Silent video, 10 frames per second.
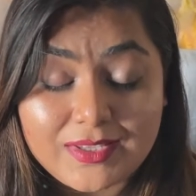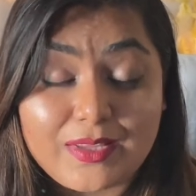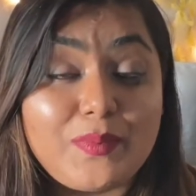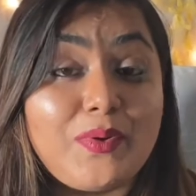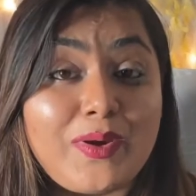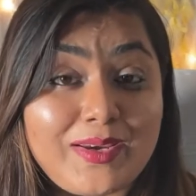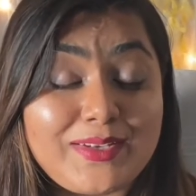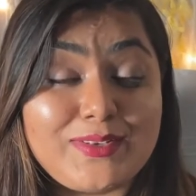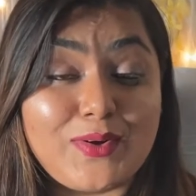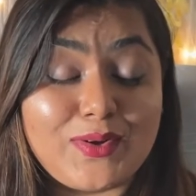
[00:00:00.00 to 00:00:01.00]
They'll be
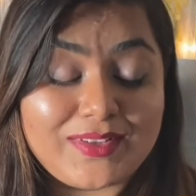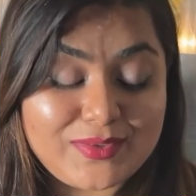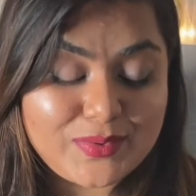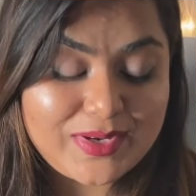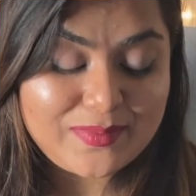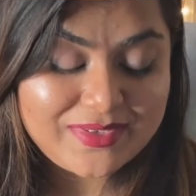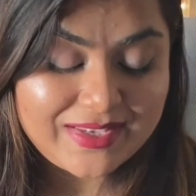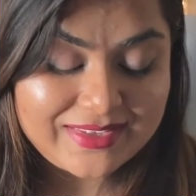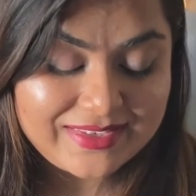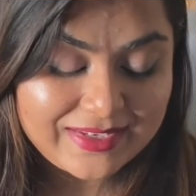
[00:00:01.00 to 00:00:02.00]
very tall is what I'm
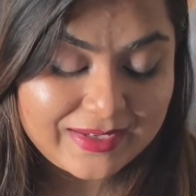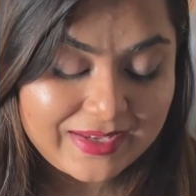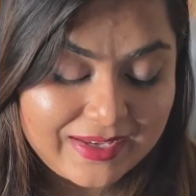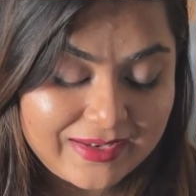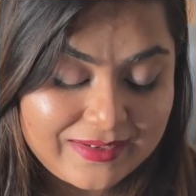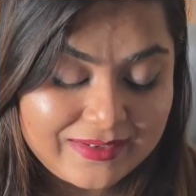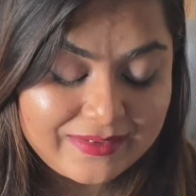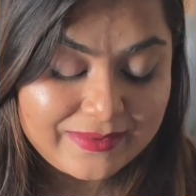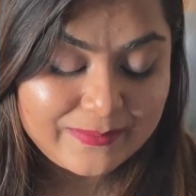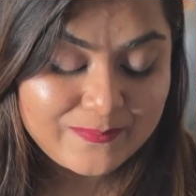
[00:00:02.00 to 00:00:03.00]
sensing.
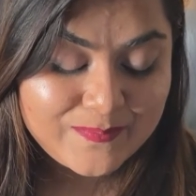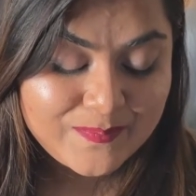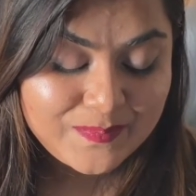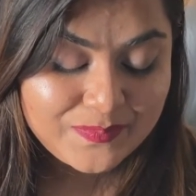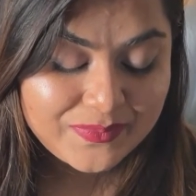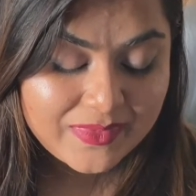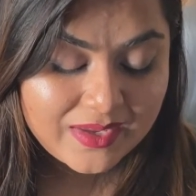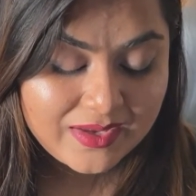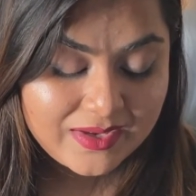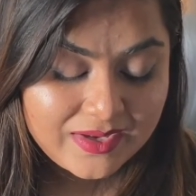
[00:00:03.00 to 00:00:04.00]
And
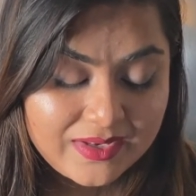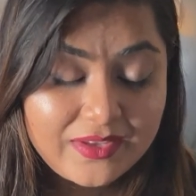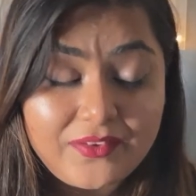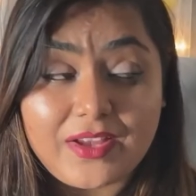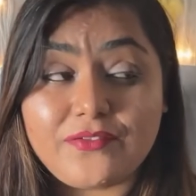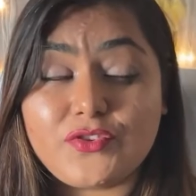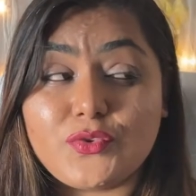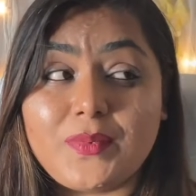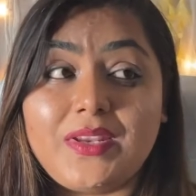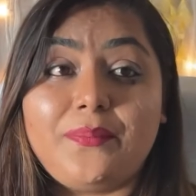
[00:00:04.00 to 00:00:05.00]
they will have too
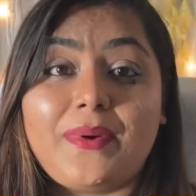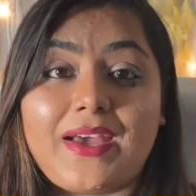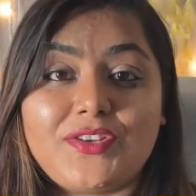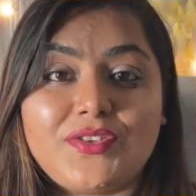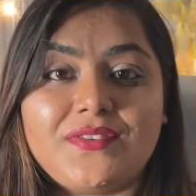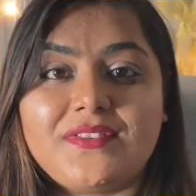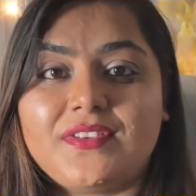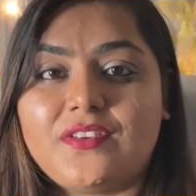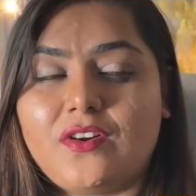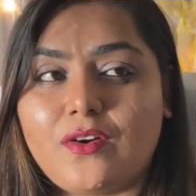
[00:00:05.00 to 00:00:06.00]
many passions
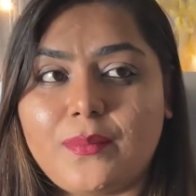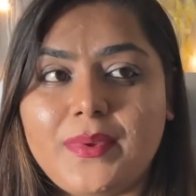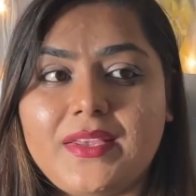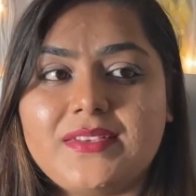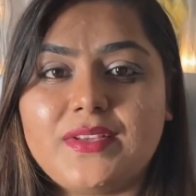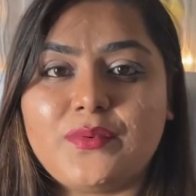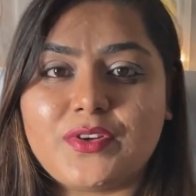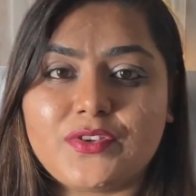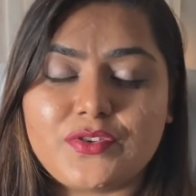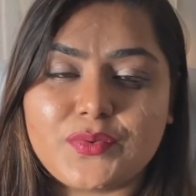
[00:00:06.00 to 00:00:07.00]
and hobbies they
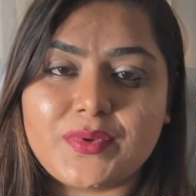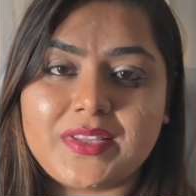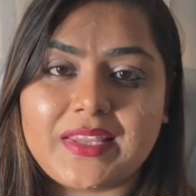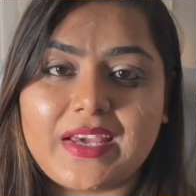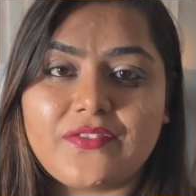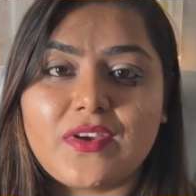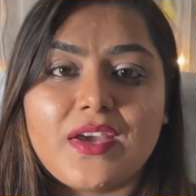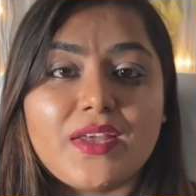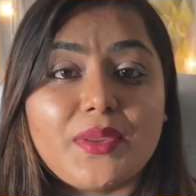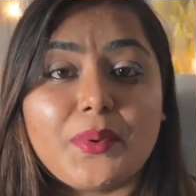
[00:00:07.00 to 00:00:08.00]
want to do in life.
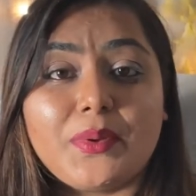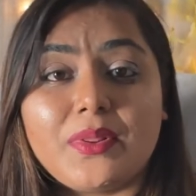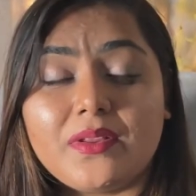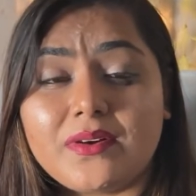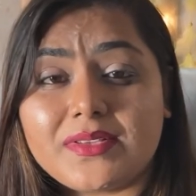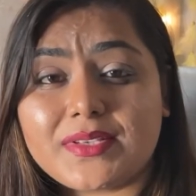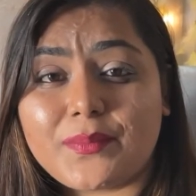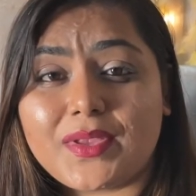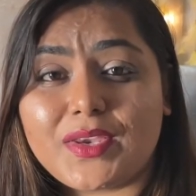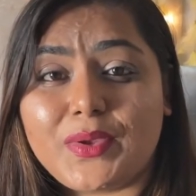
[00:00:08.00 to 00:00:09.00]
They want to learn
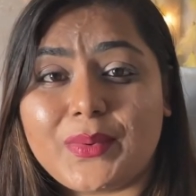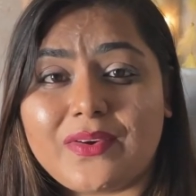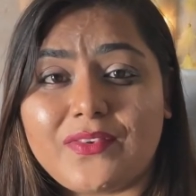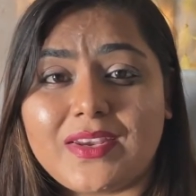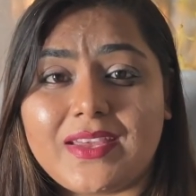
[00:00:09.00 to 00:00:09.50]
something new every